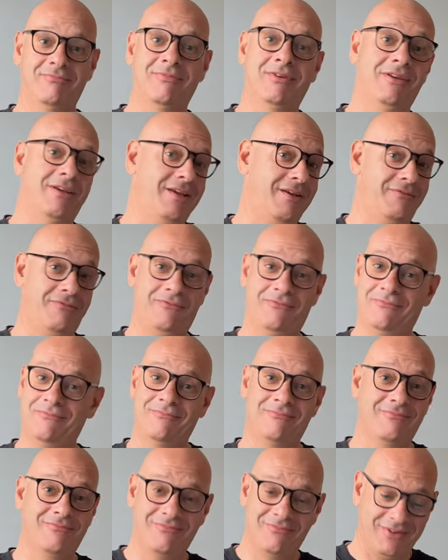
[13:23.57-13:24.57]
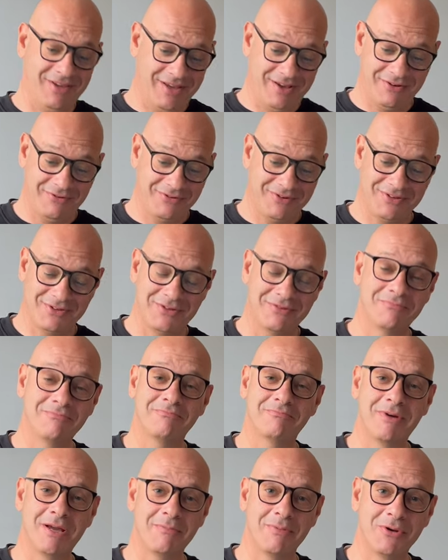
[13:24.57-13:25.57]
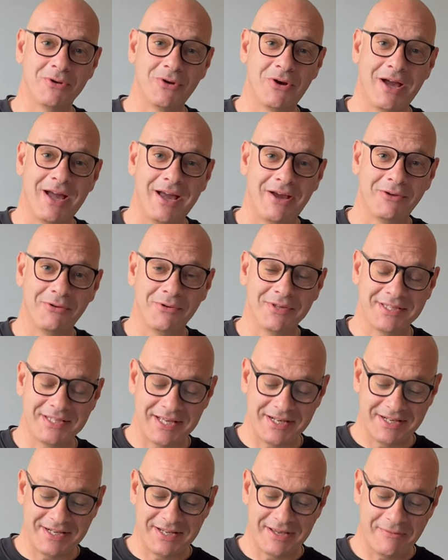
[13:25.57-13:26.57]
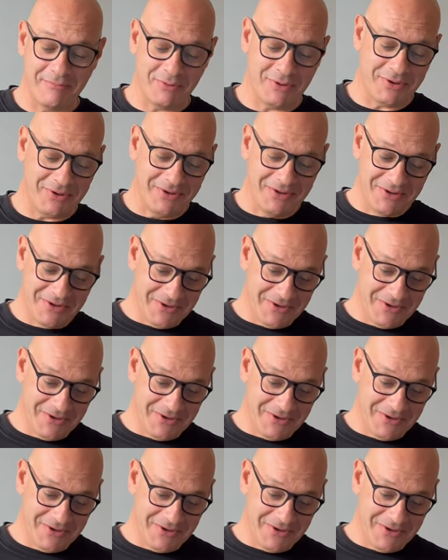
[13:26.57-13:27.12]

If yeah, maybe not how you intended it, but